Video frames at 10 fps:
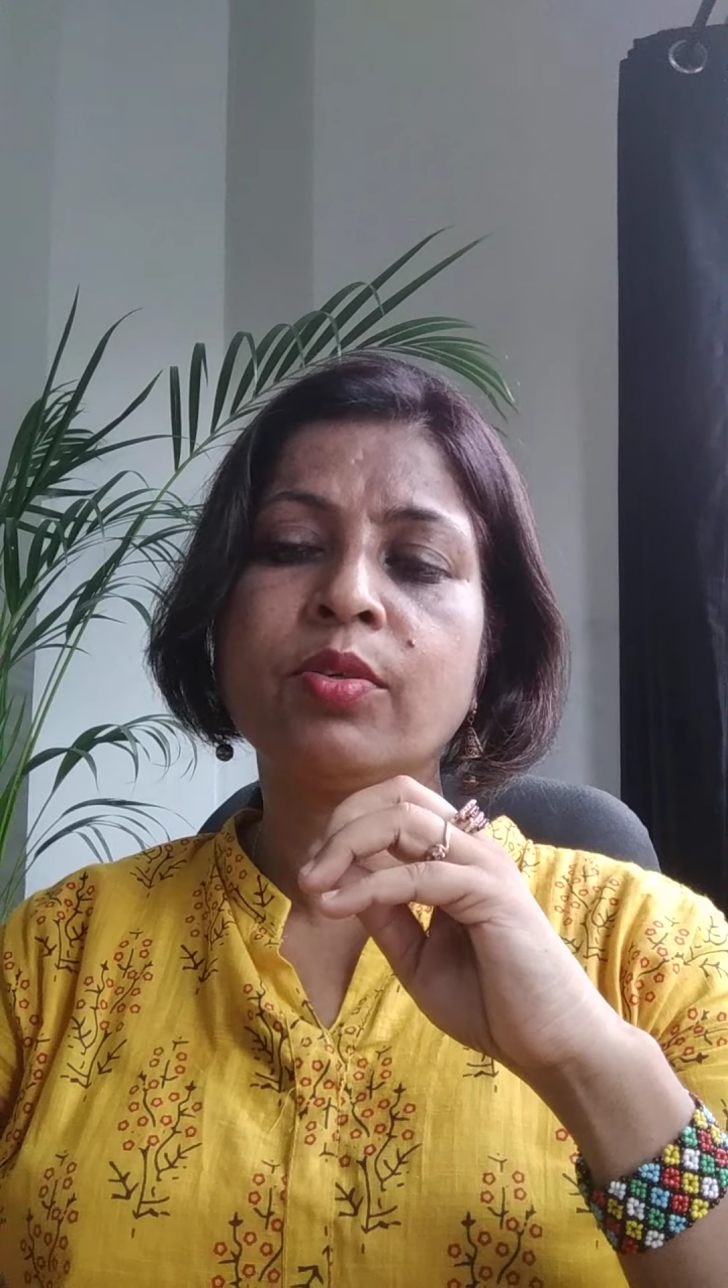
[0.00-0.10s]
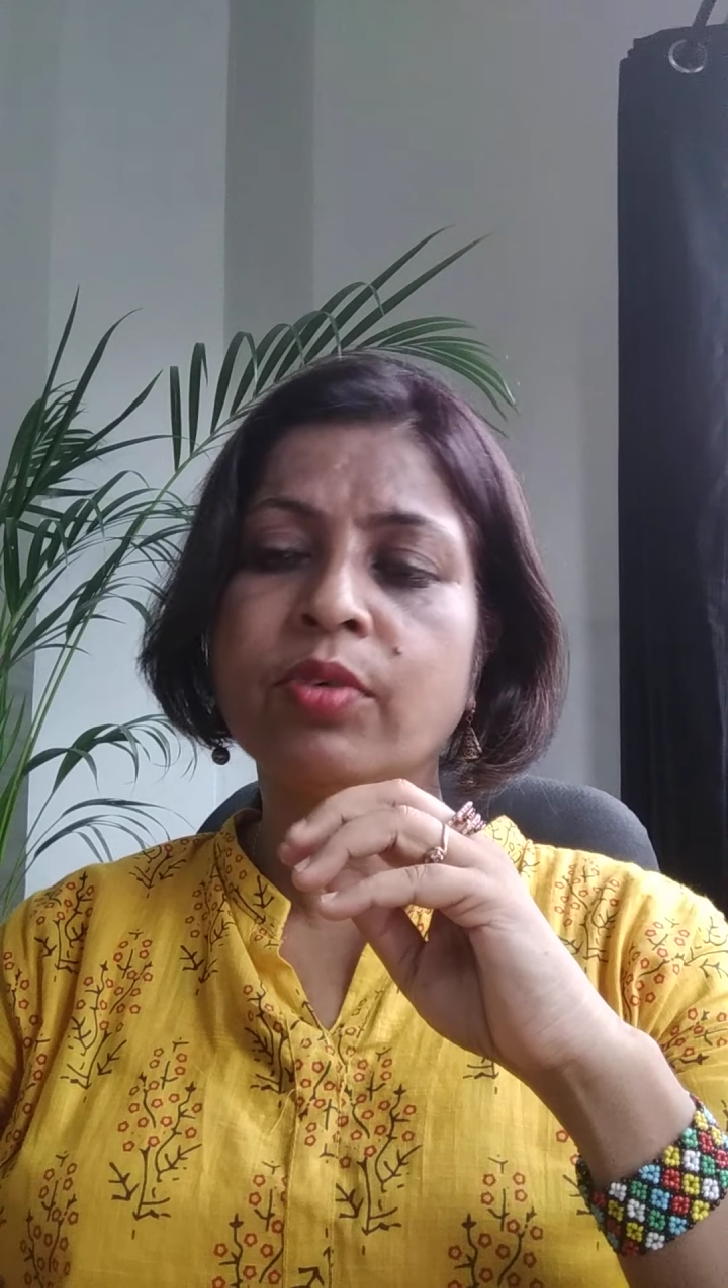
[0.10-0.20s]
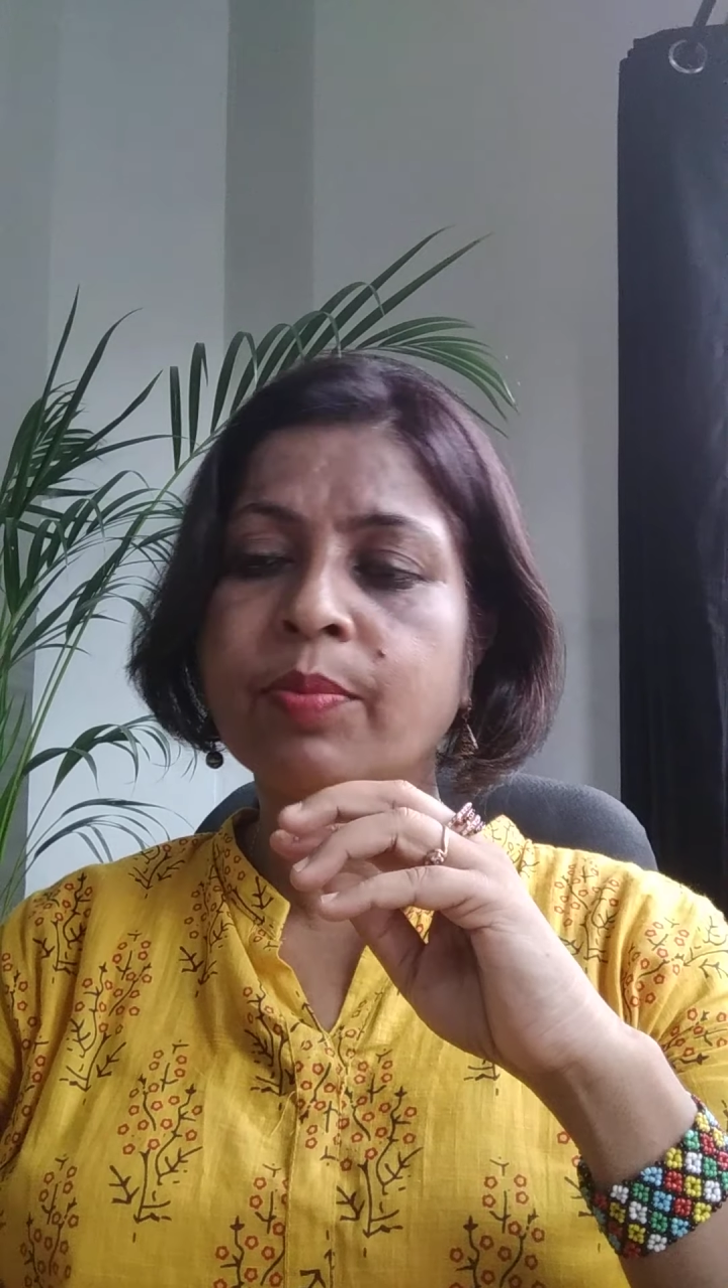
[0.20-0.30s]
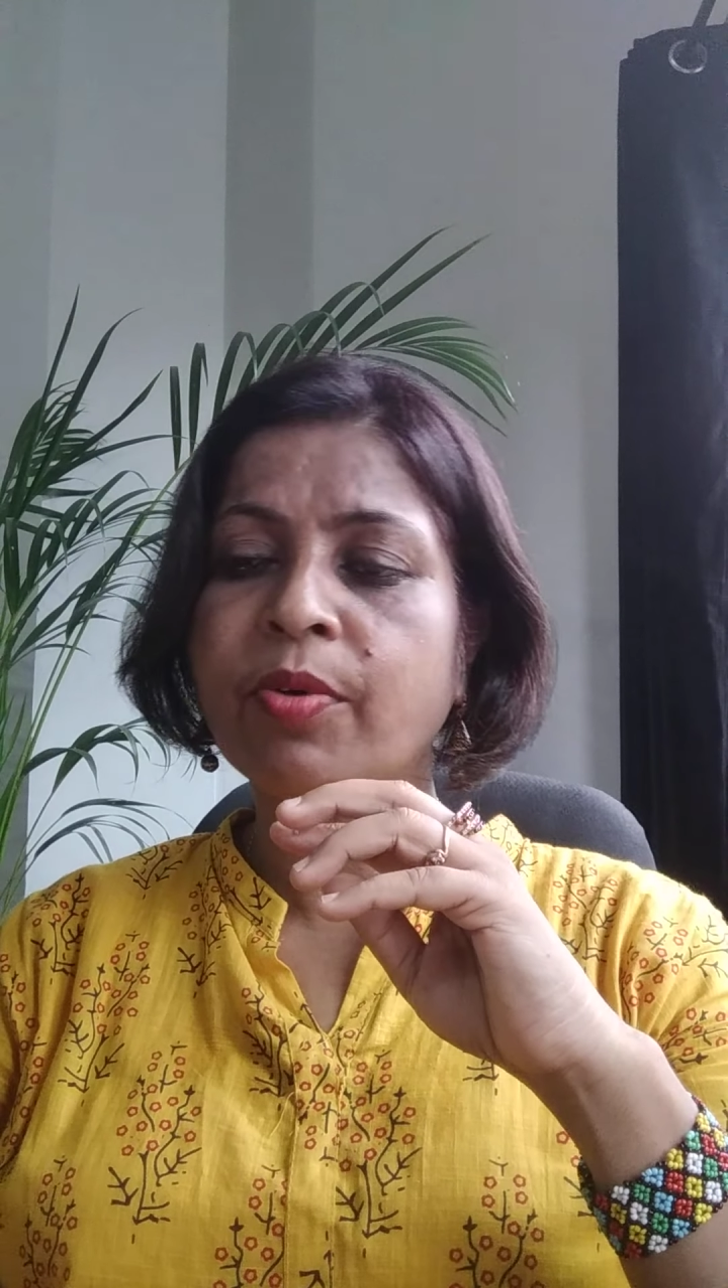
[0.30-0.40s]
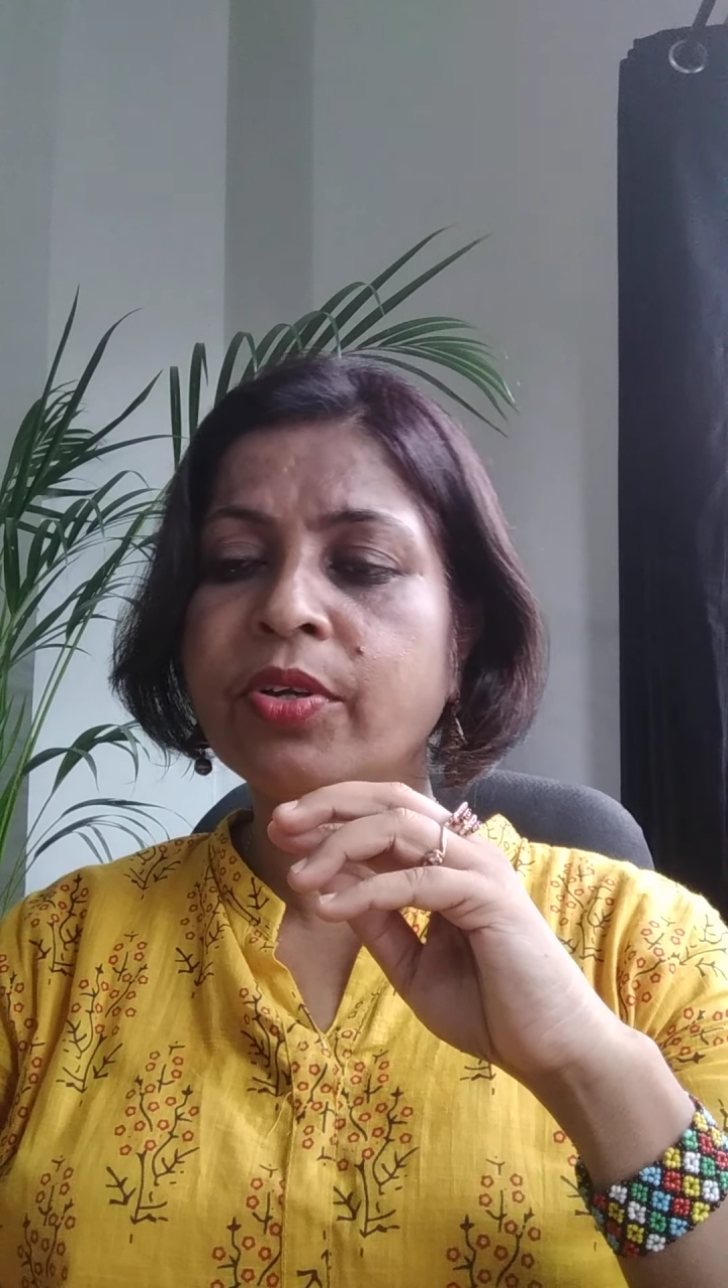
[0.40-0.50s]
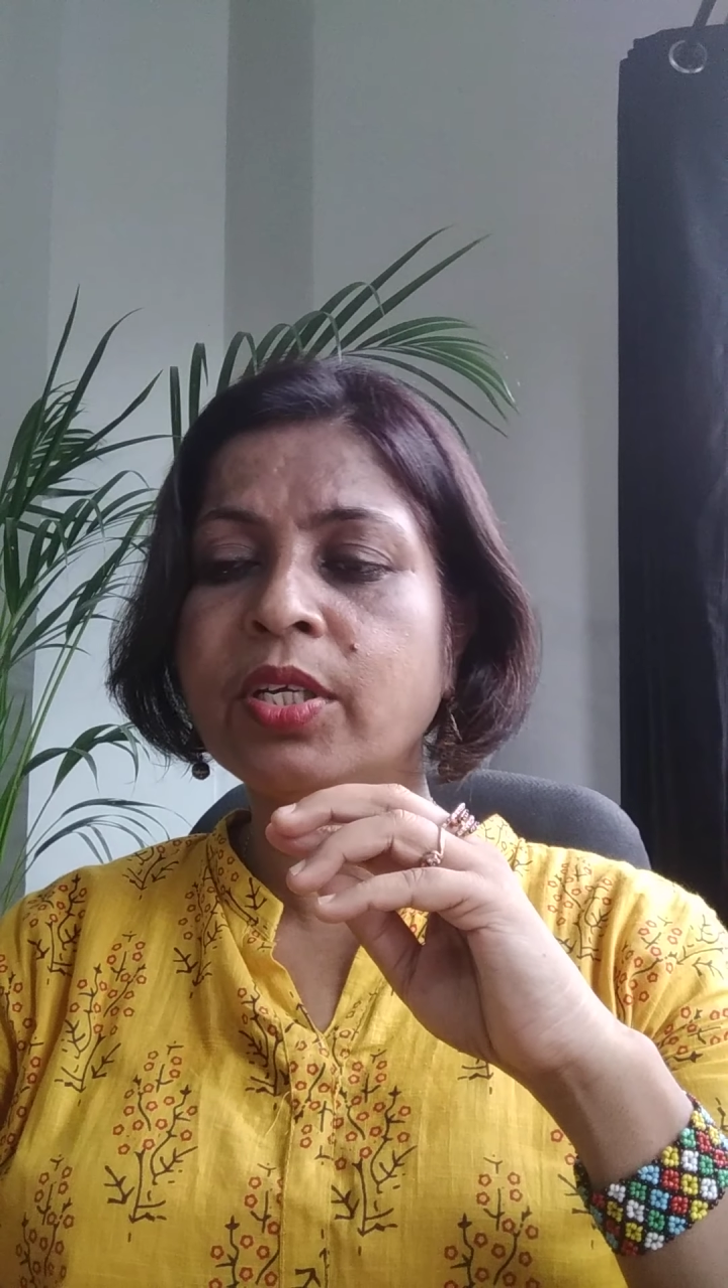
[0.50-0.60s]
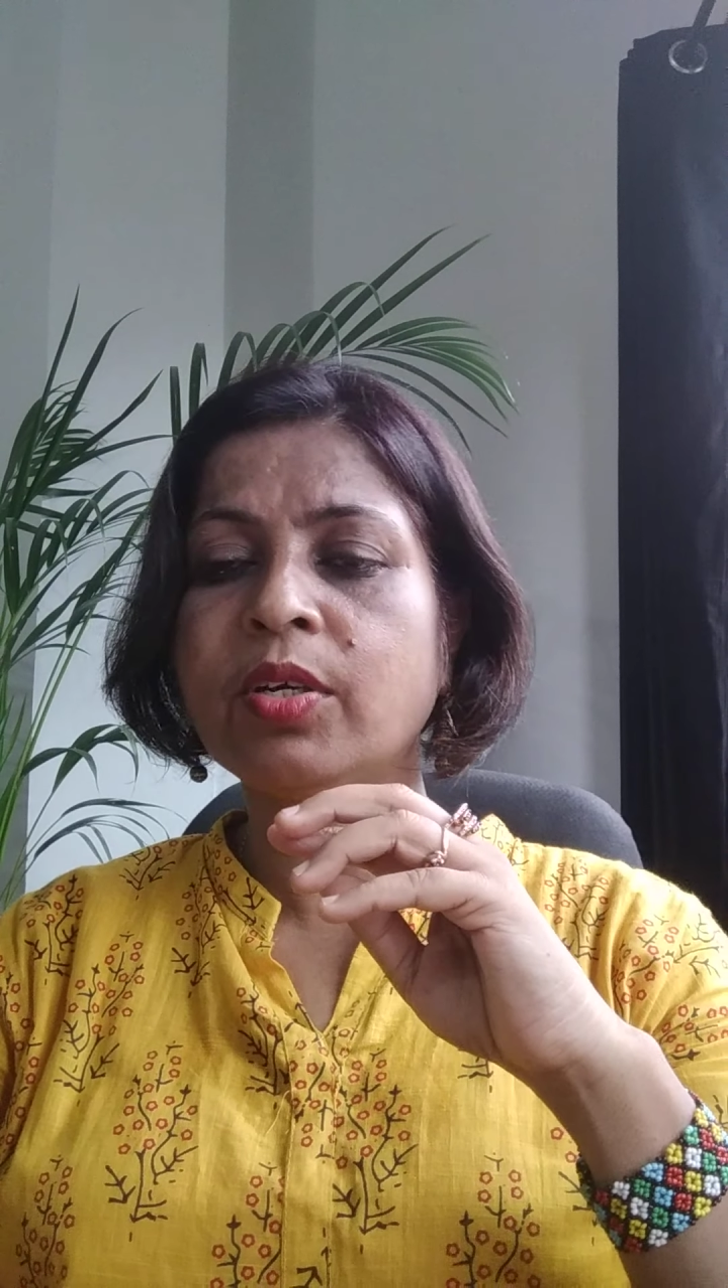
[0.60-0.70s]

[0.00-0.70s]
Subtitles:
to avoid the